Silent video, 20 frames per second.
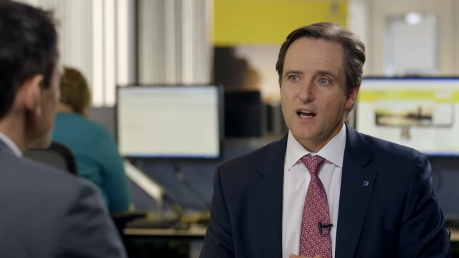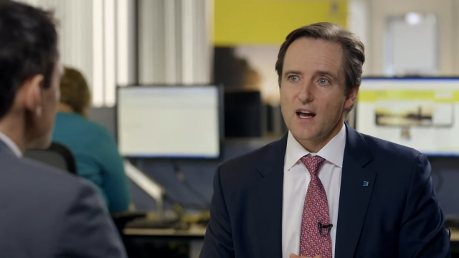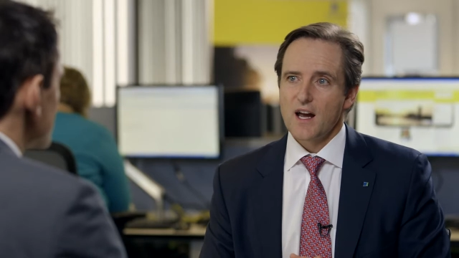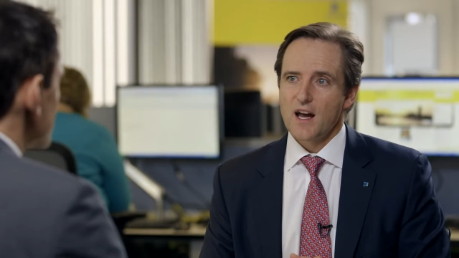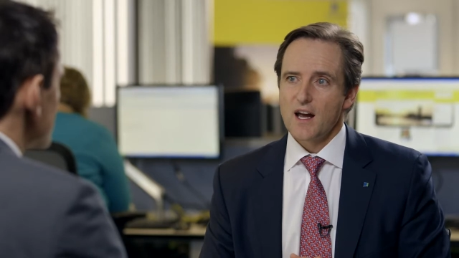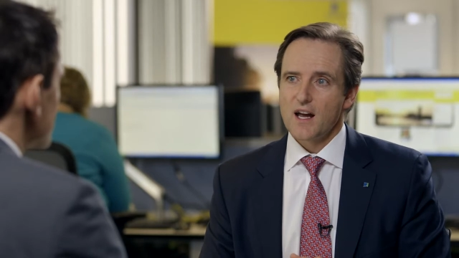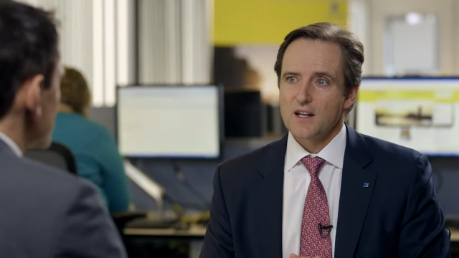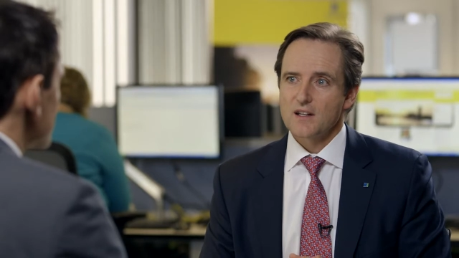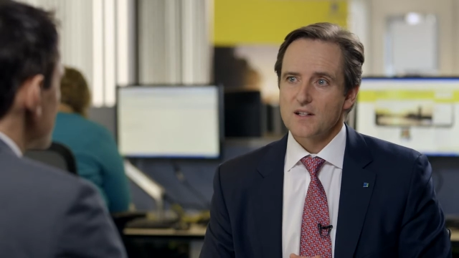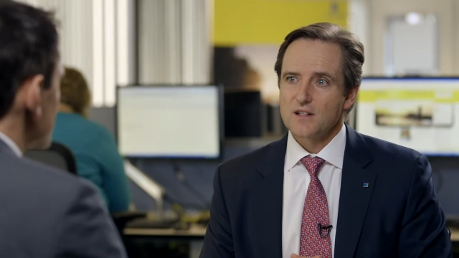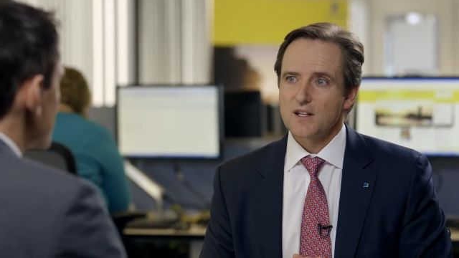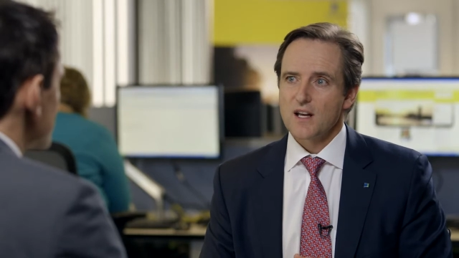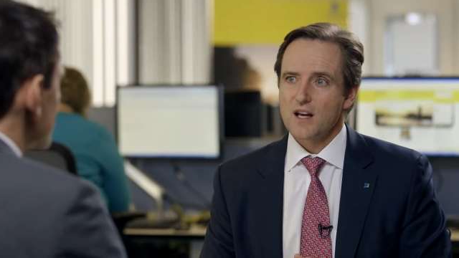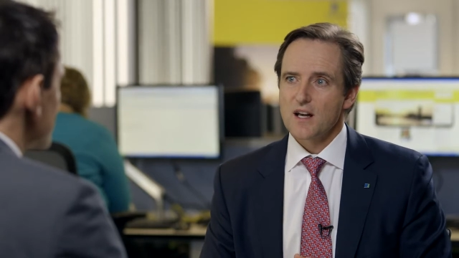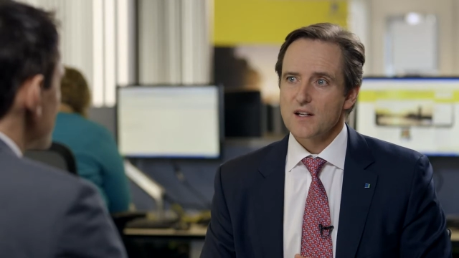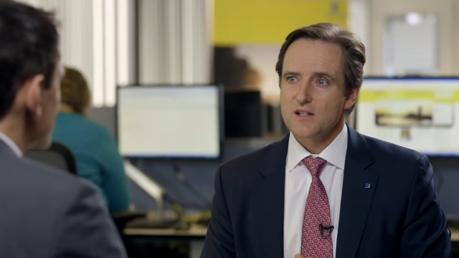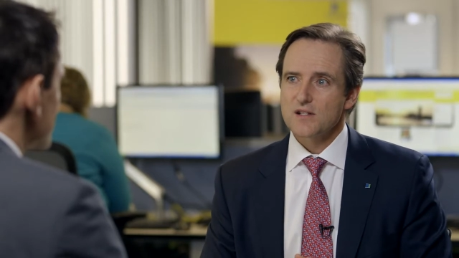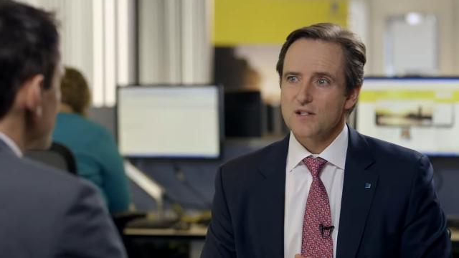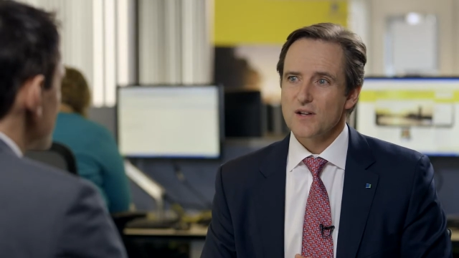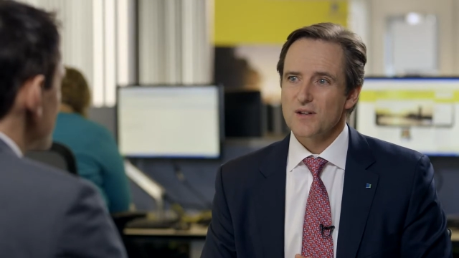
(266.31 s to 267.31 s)
and
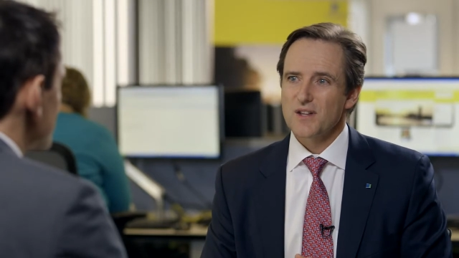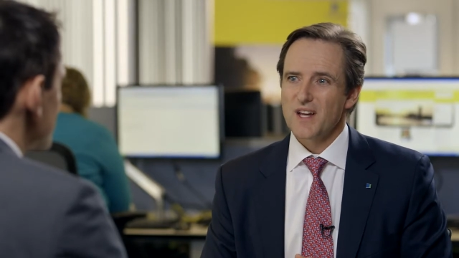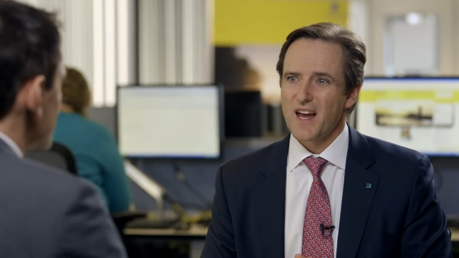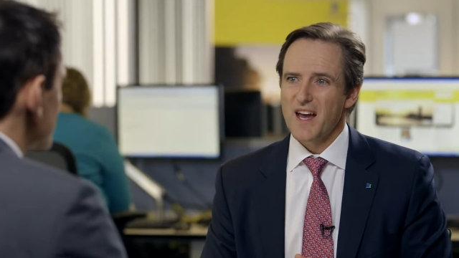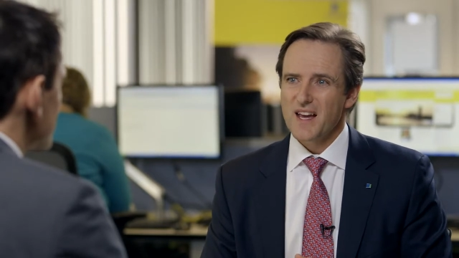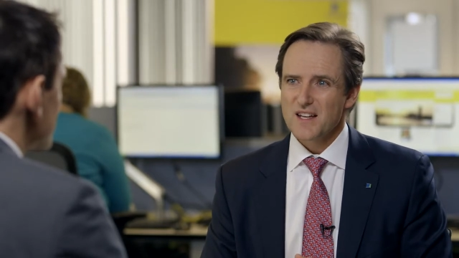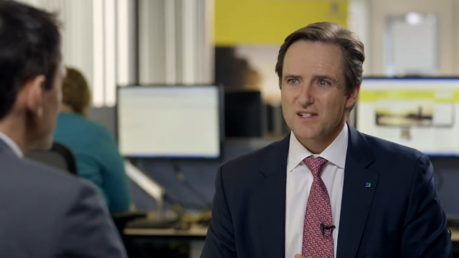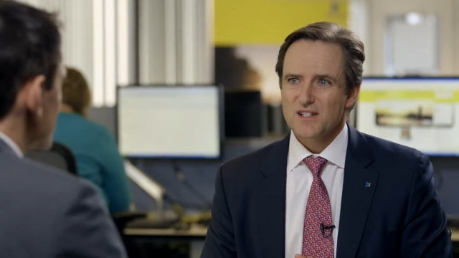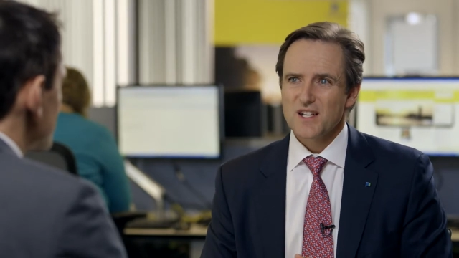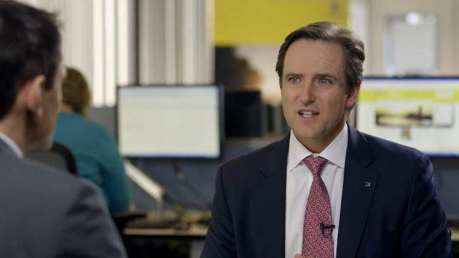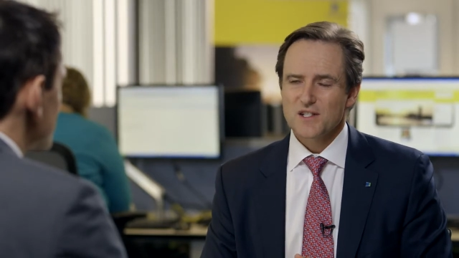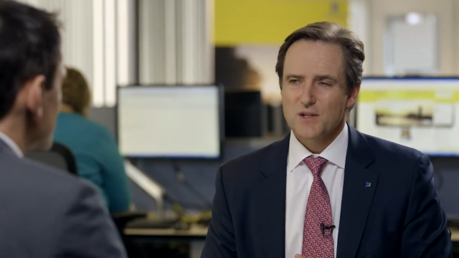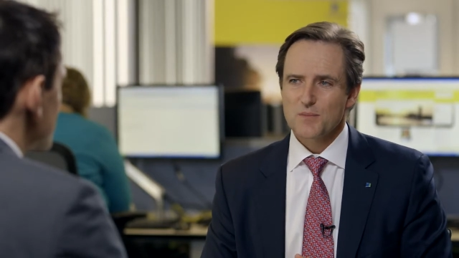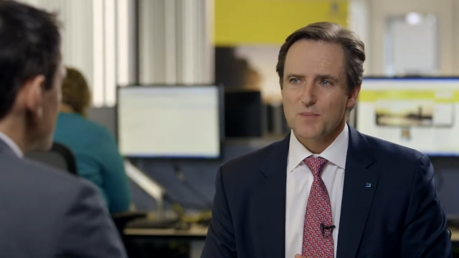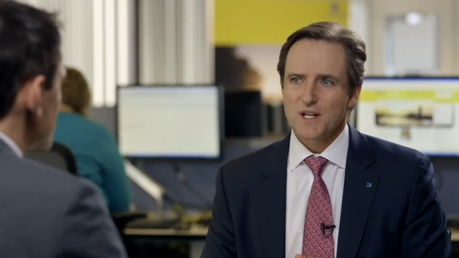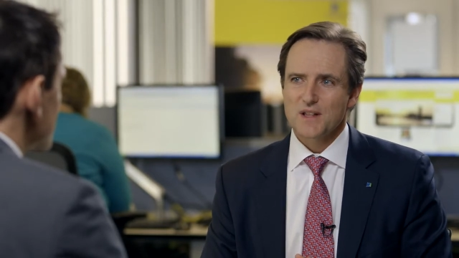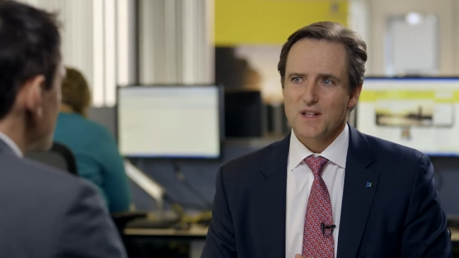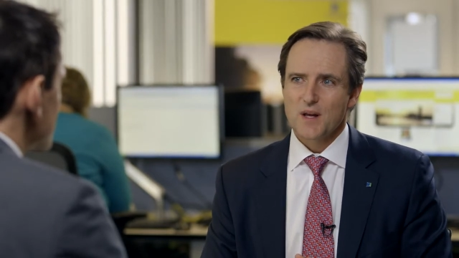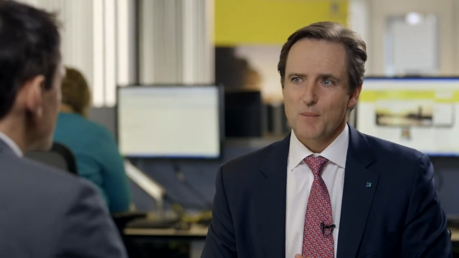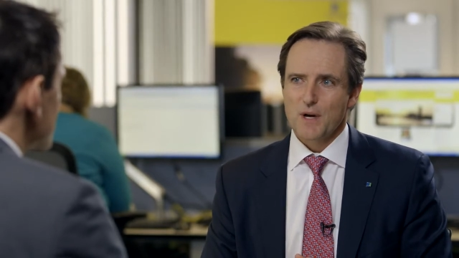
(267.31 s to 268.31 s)
so there hasn't actually
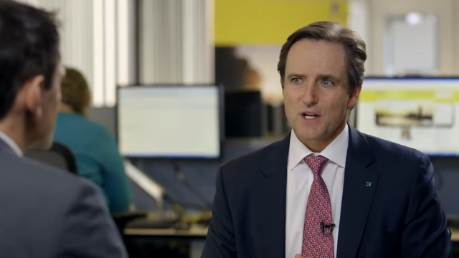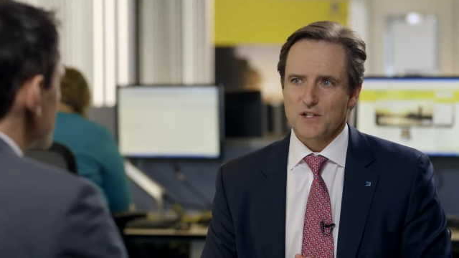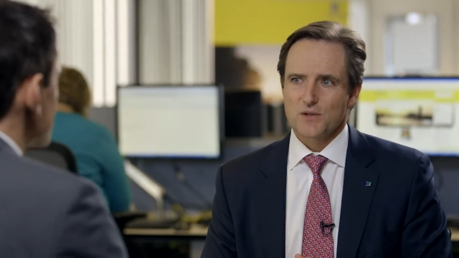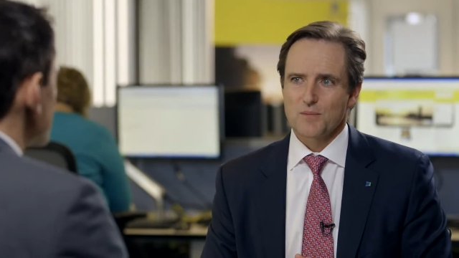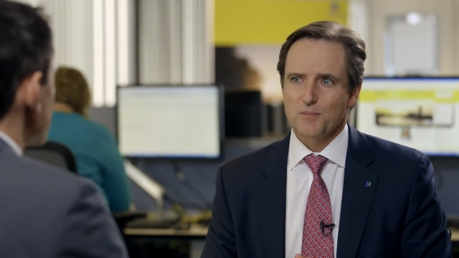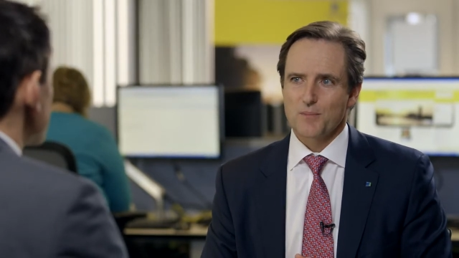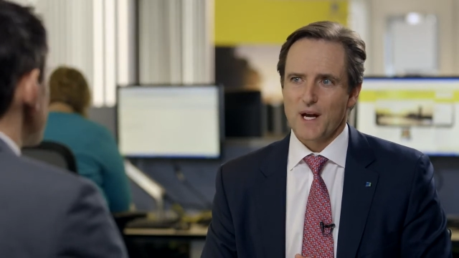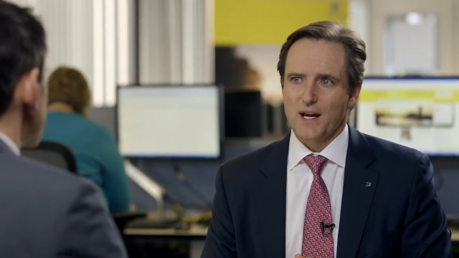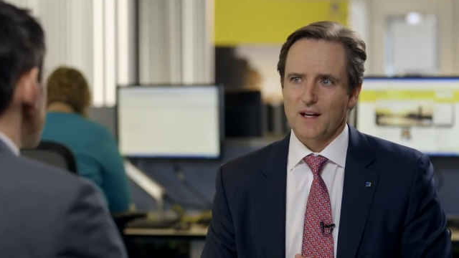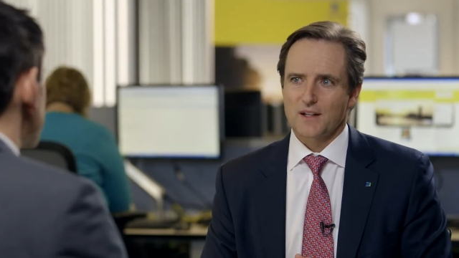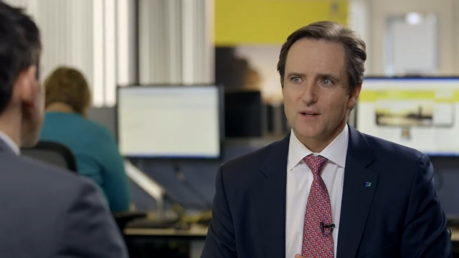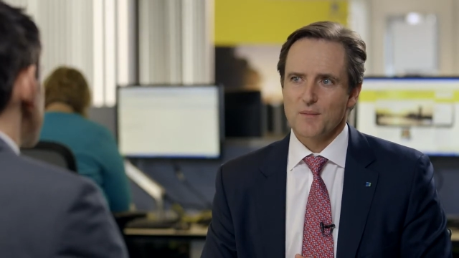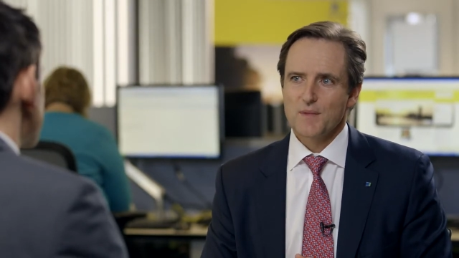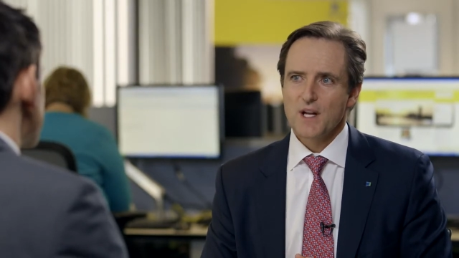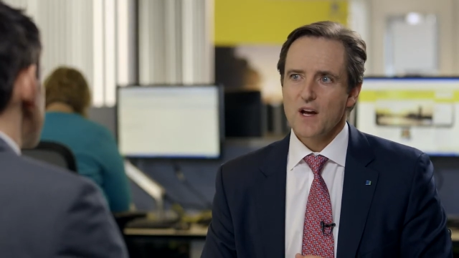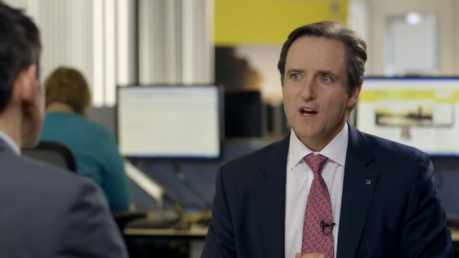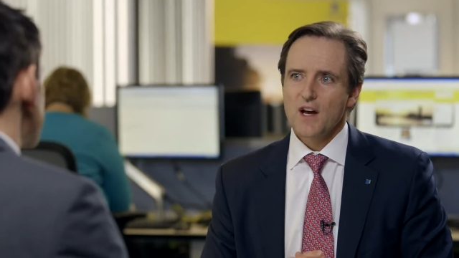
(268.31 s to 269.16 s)
been that much impact.